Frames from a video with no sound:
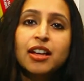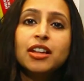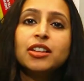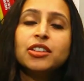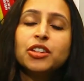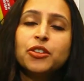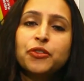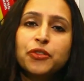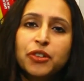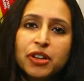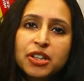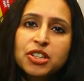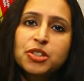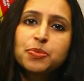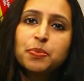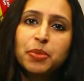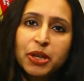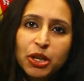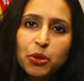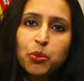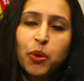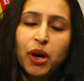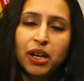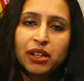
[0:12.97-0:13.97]
The first
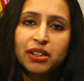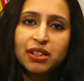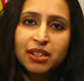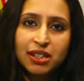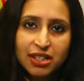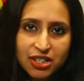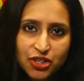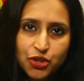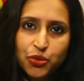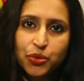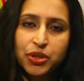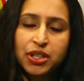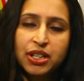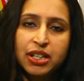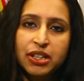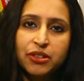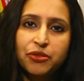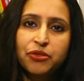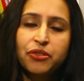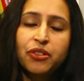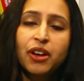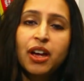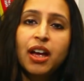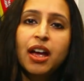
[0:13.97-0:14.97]
big one is
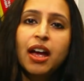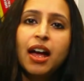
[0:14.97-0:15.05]
relief.